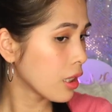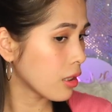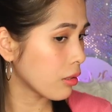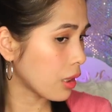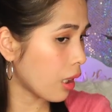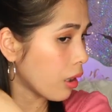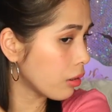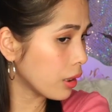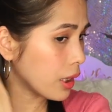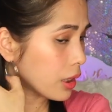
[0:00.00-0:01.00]
So now
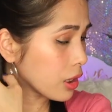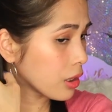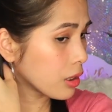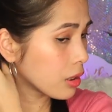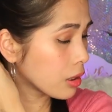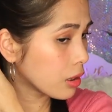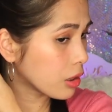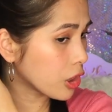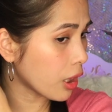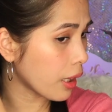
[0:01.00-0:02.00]
let's
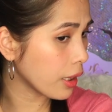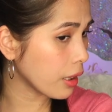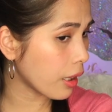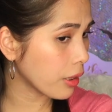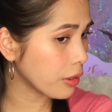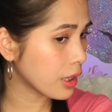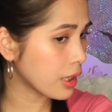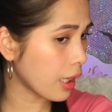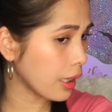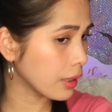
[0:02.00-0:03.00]
try the other
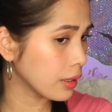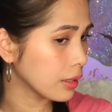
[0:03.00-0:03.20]
side.